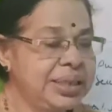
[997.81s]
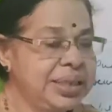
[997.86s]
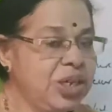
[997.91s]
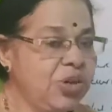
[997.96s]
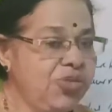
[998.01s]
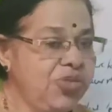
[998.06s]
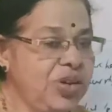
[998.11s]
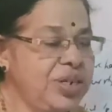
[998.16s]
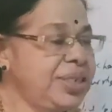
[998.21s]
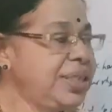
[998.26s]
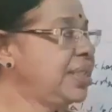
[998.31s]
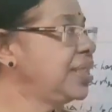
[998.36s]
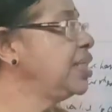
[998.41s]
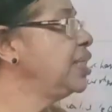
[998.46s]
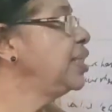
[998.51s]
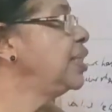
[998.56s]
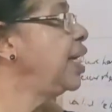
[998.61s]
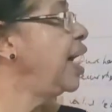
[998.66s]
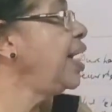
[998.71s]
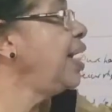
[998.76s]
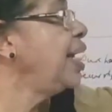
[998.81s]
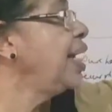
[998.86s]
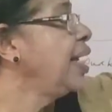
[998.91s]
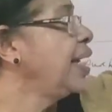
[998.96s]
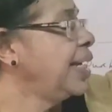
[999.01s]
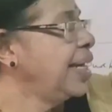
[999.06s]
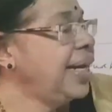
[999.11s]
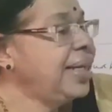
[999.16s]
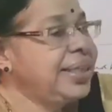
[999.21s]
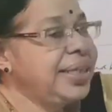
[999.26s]
the first is that
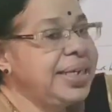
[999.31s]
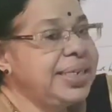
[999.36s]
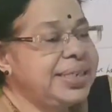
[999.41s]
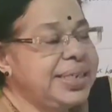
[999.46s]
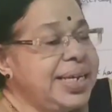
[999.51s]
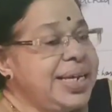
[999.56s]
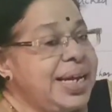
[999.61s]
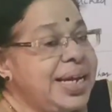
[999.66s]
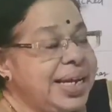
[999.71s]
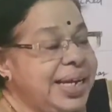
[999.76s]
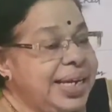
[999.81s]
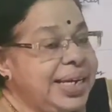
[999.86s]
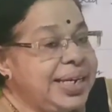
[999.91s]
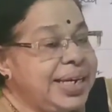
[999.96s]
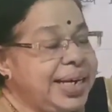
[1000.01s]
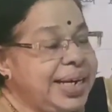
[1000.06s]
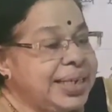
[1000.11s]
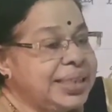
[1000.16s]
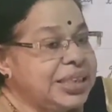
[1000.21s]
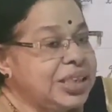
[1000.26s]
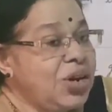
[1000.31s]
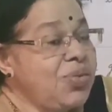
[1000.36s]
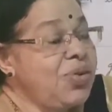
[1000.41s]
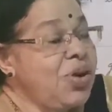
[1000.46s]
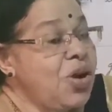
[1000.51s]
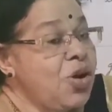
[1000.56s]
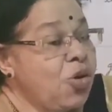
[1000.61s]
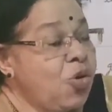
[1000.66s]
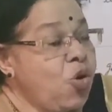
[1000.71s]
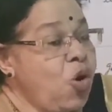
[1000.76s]
here there is a introduction of
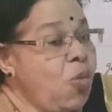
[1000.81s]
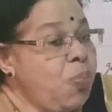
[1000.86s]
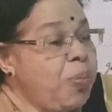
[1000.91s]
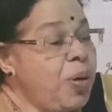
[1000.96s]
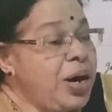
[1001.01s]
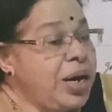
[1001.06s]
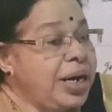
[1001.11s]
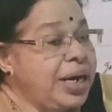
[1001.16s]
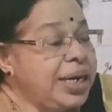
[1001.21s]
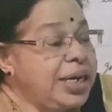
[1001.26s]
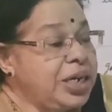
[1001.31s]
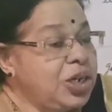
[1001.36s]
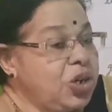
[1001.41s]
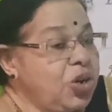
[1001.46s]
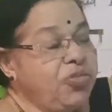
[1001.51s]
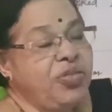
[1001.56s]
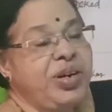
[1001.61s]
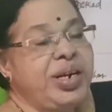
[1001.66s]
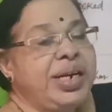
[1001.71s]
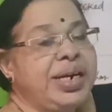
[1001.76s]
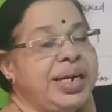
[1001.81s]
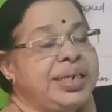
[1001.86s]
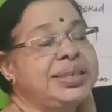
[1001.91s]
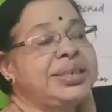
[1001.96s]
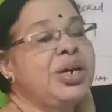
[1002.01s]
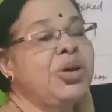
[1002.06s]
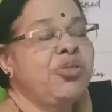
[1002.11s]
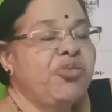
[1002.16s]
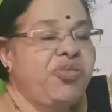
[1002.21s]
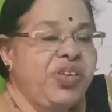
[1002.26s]
coupon rate of
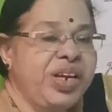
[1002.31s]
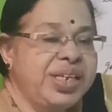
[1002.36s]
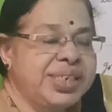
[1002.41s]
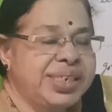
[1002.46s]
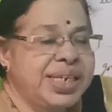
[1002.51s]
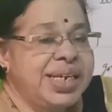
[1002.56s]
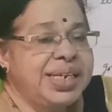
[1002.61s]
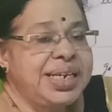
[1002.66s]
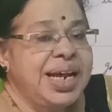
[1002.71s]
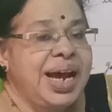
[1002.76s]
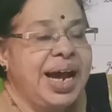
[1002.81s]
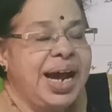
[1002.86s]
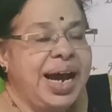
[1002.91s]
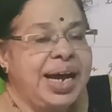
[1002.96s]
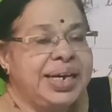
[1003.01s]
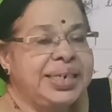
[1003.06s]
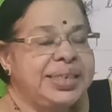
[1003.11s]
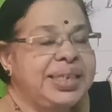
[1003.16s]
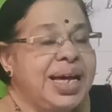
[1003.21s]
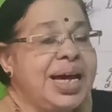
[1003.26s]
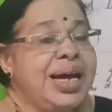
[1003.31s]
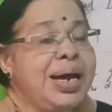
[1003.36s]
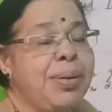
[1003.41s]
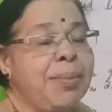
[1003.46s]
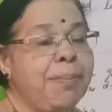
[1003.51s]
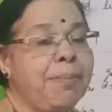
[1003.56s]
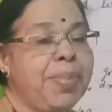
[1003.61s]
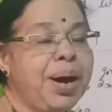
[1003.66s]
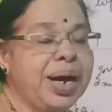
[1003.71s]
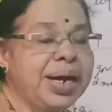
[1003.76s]
interest fixed at the
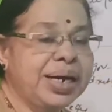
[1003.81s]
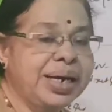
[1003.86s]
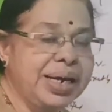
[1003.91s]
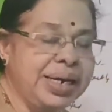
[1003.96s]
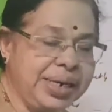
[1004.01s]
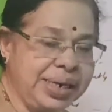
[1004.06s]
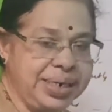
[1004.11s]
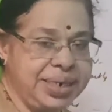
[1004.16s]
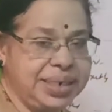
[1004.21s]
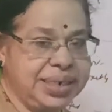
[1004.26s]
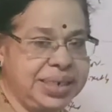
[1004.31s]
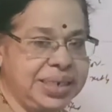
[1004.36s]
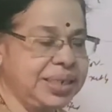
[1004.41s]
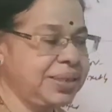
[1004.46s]
market rate.